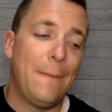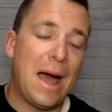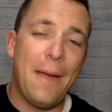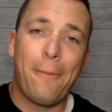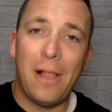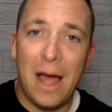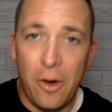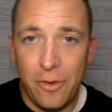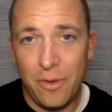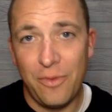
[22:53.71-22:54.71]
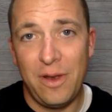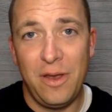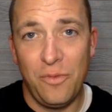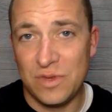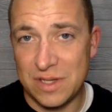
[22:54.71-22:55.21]
I plowed when
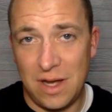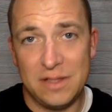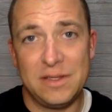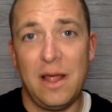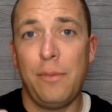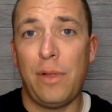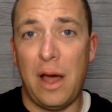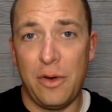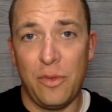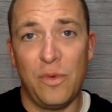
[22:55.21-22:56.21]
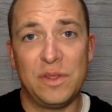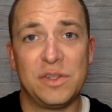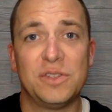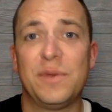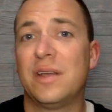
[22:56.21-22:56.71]
in Wisconsin. I plowed in the
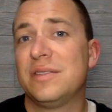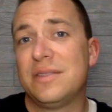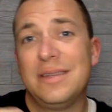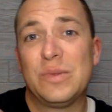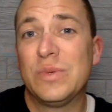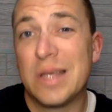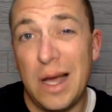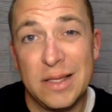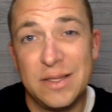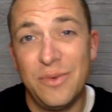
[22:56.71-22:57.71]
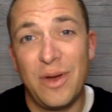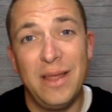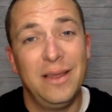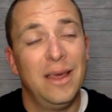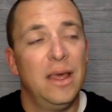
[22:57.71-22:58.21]
winters because it's Wisconsin,
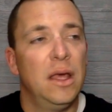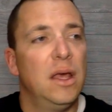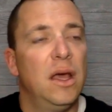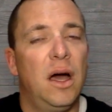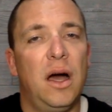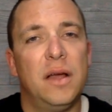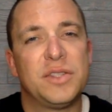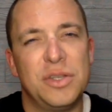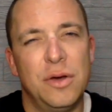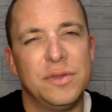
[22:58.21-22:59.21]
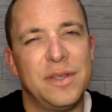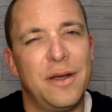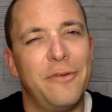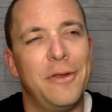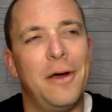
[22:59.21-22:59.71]
right? Uh, it snows there
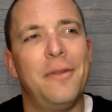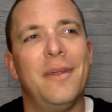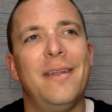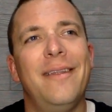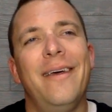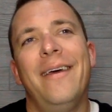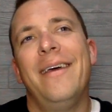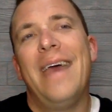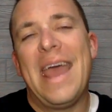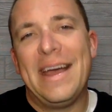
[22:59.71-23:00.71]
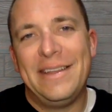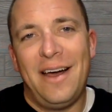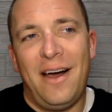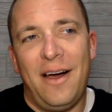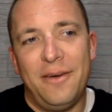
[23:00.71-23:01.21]
every now and then. And
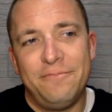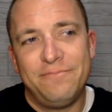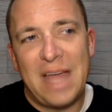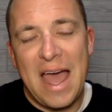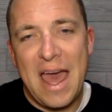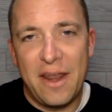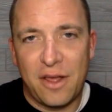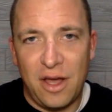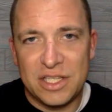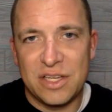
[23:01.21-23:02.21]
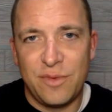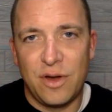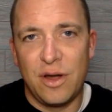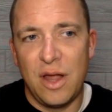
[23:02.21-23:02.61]
um, I had a customer.